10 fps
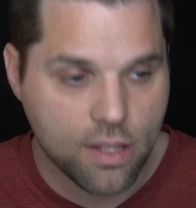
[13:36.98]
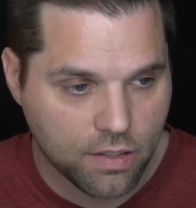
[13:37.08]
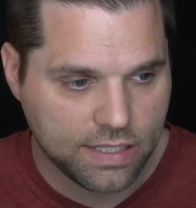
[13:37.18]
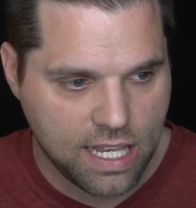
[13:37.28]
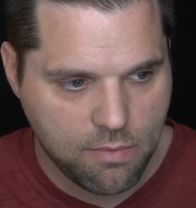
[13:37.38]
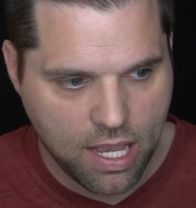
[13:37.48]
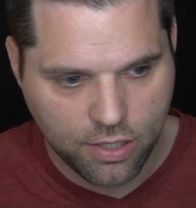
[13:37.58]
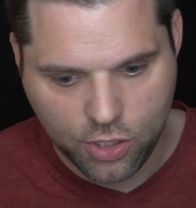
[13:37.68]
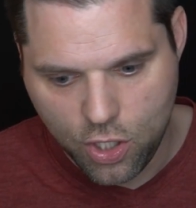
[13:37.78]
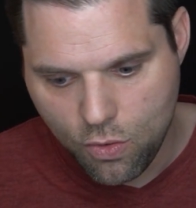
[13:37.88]
those
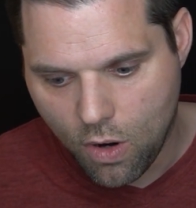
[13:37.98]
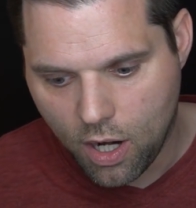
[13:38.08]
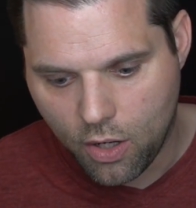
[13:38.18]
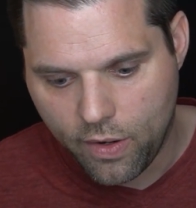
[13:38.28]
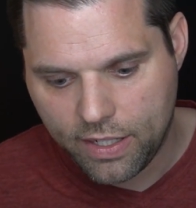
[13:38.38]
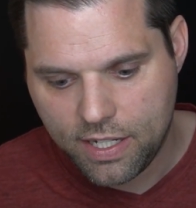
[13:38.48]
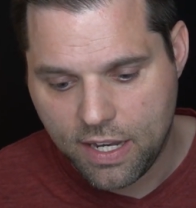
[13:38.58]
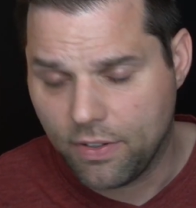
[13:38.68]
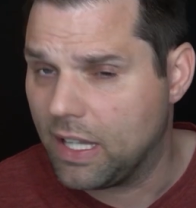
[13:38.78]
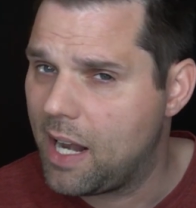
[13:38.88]
emails, you are going to
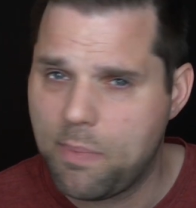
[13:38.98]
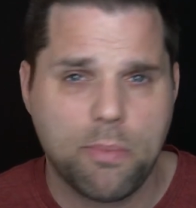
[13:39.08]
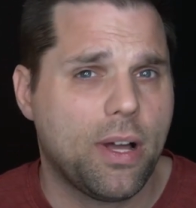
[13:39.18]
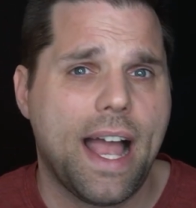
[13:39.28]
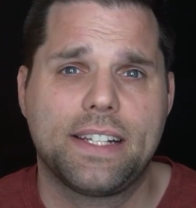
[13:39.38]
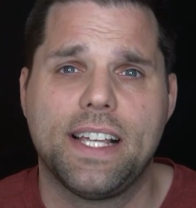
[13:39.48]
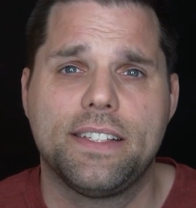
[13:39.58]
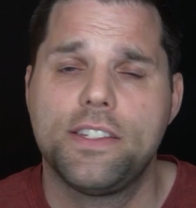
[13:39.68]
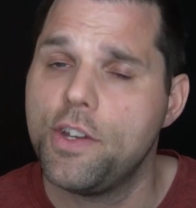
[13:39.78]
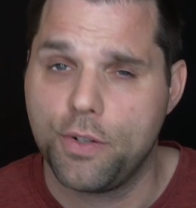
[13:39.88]
give a lot of people
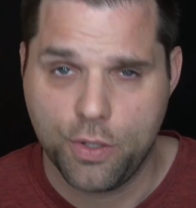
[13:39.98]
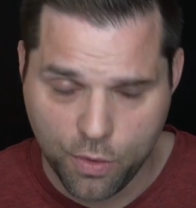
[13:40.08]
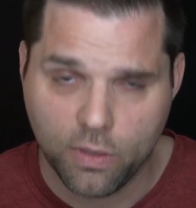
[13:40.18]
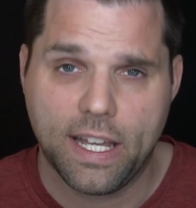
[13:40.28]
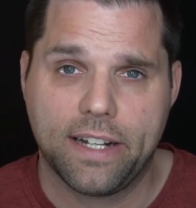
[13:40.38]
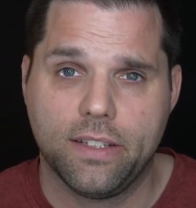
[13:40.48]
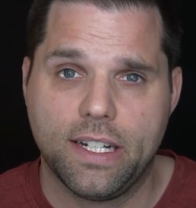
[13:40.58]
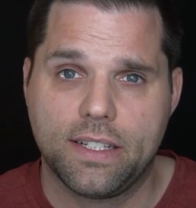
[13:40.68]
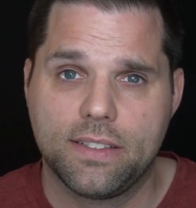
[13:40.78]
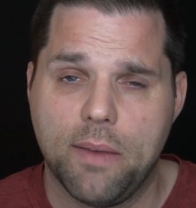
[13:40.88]
access to your Google Analytics.